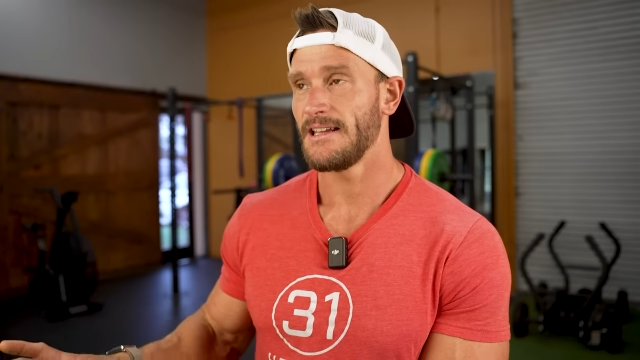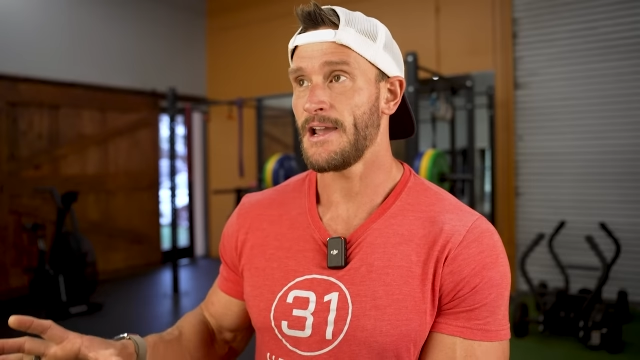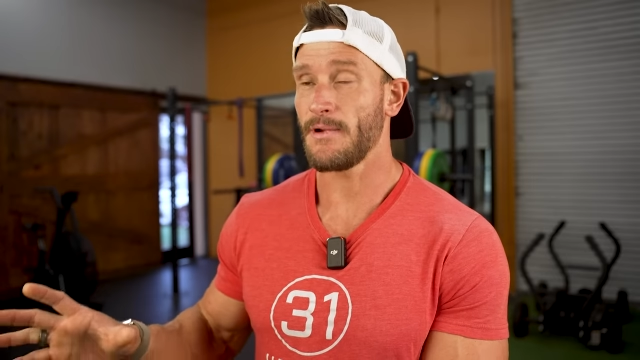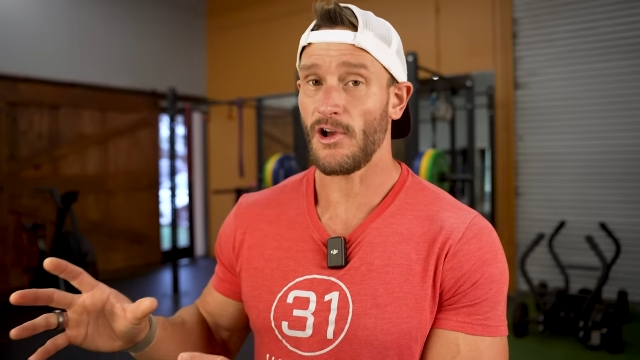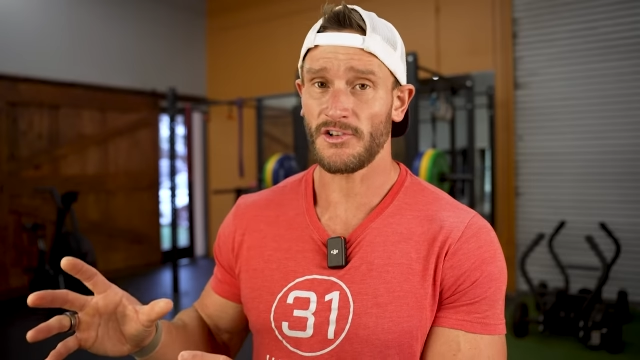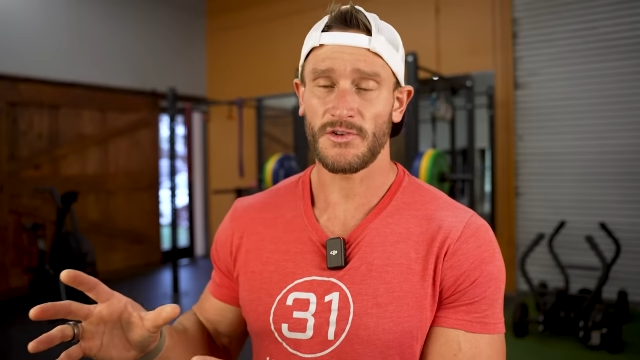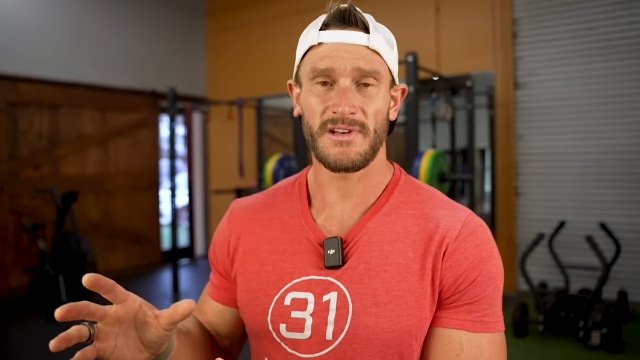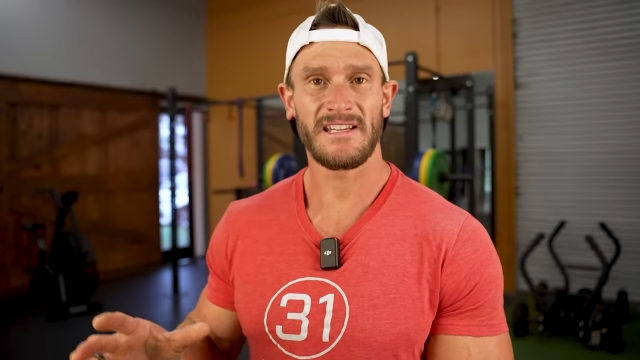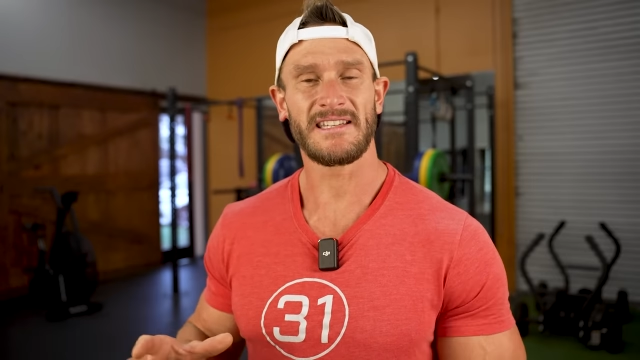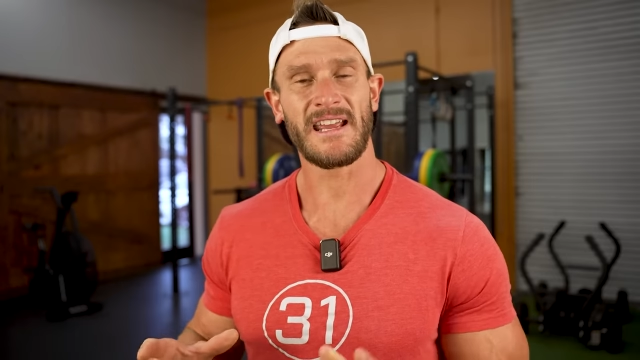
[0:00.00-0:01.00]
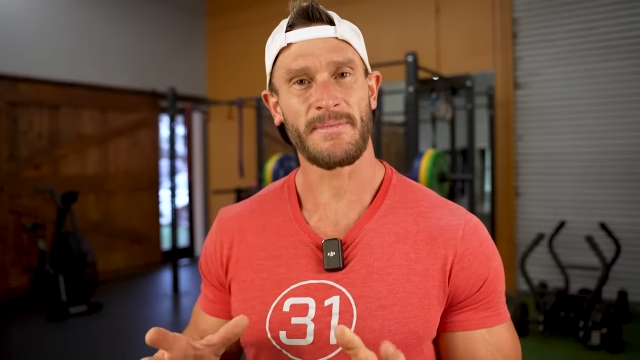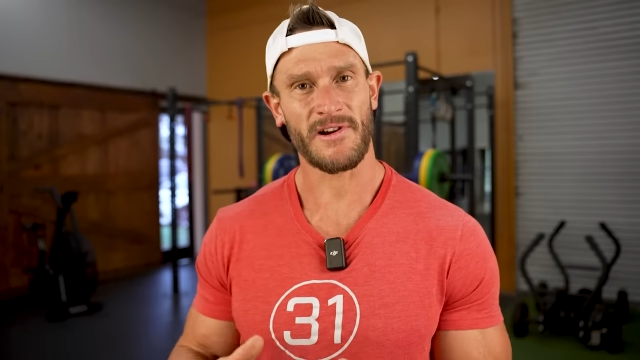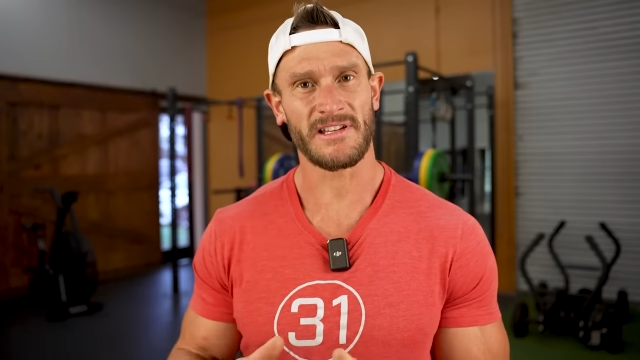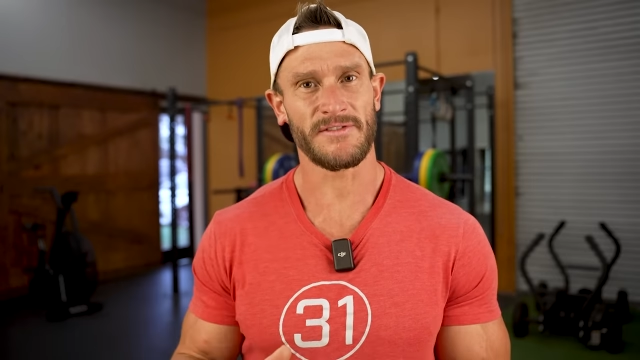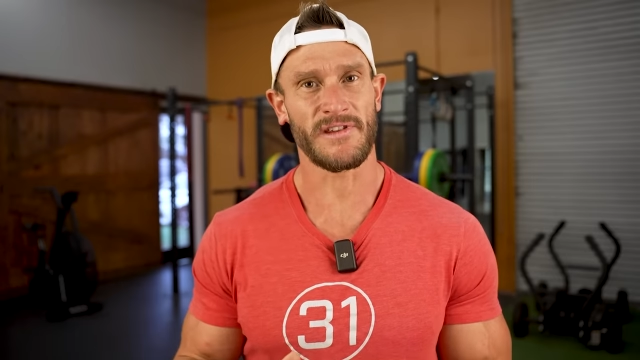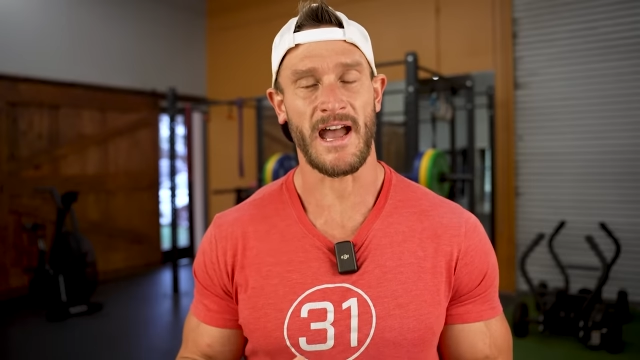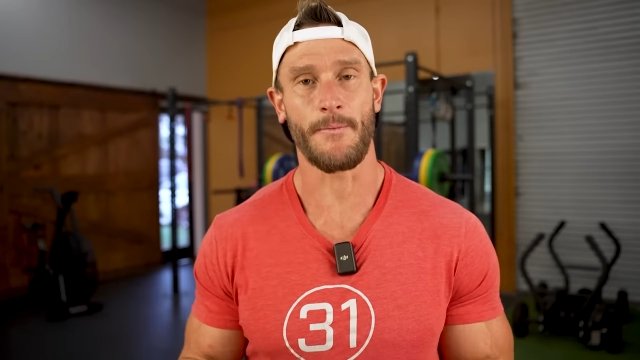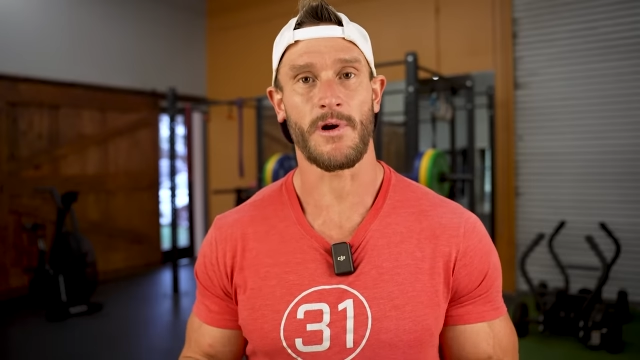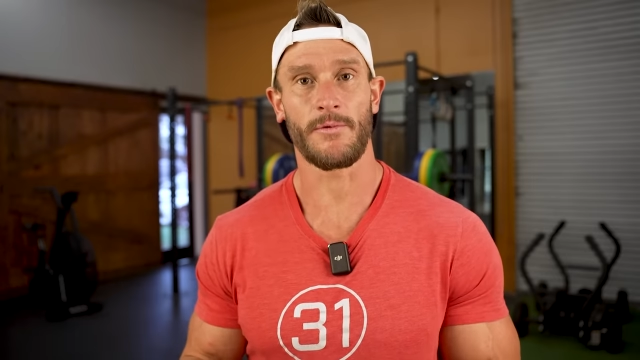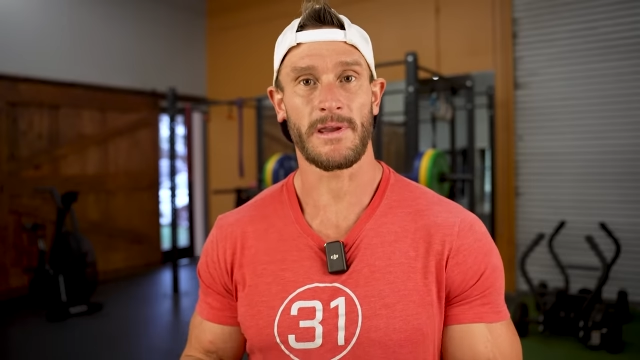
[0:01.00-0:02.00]
And we also need to take periods of
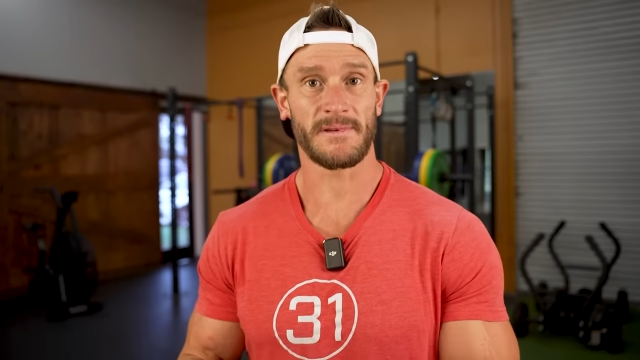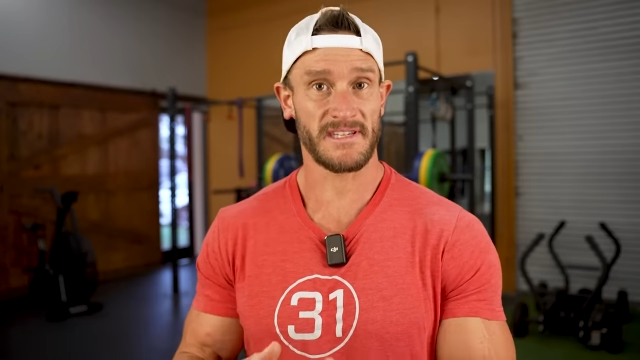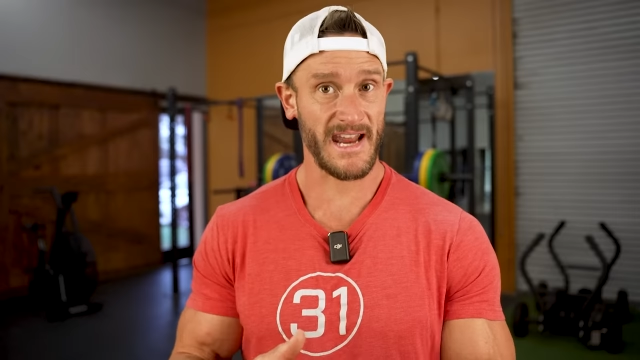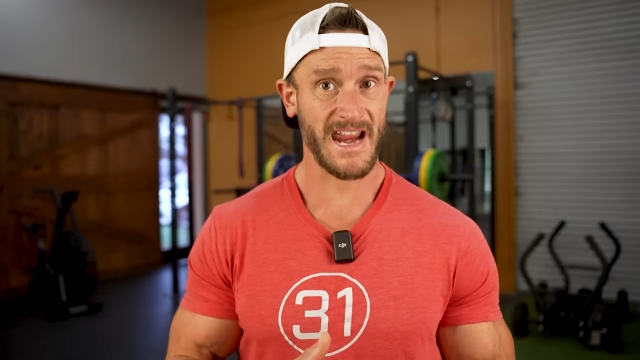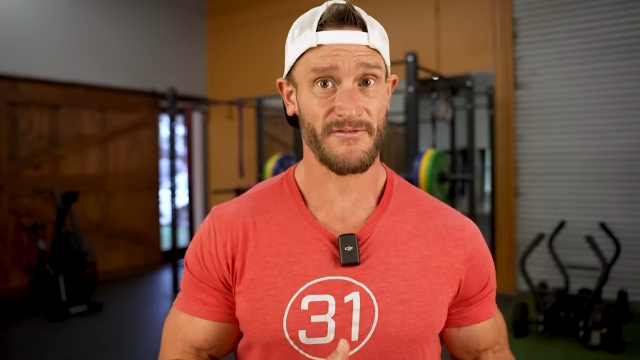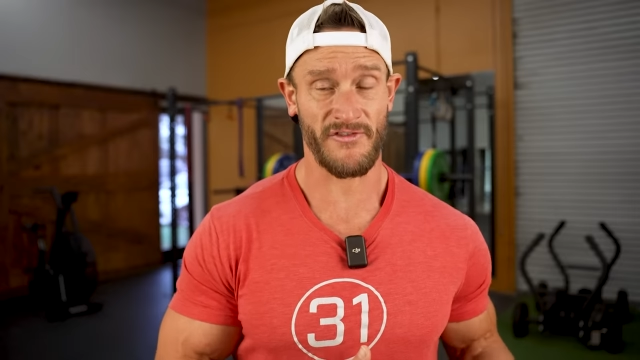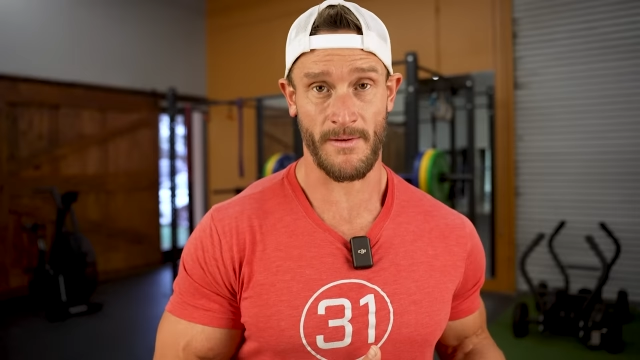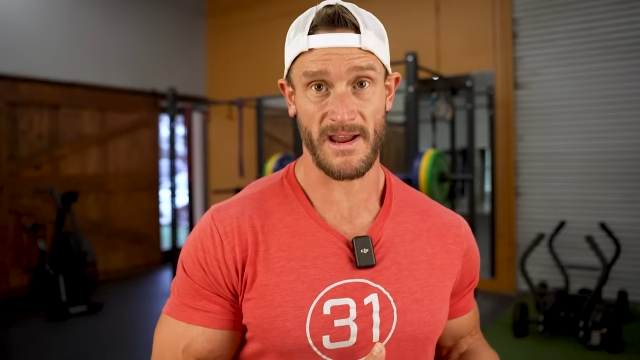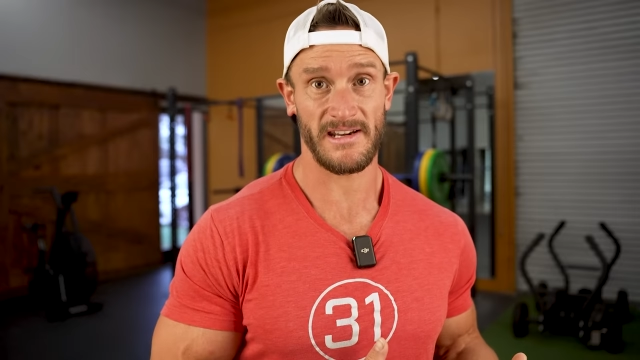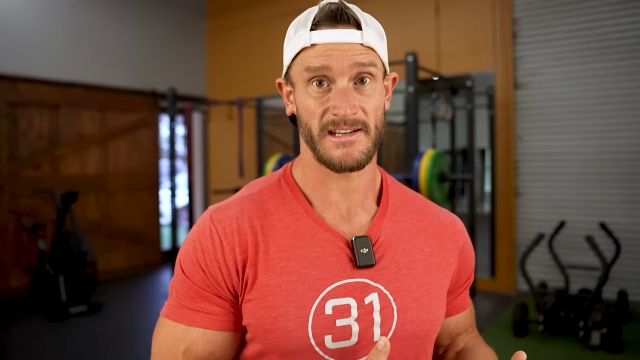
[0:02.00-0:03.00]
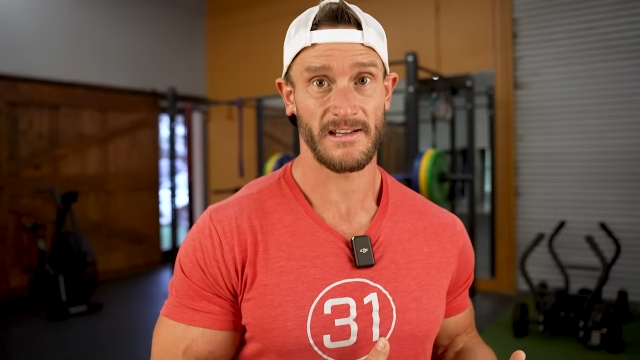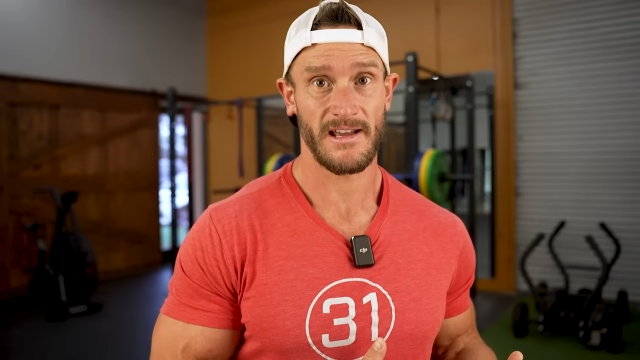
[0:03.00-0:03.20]
time where we abstain from it.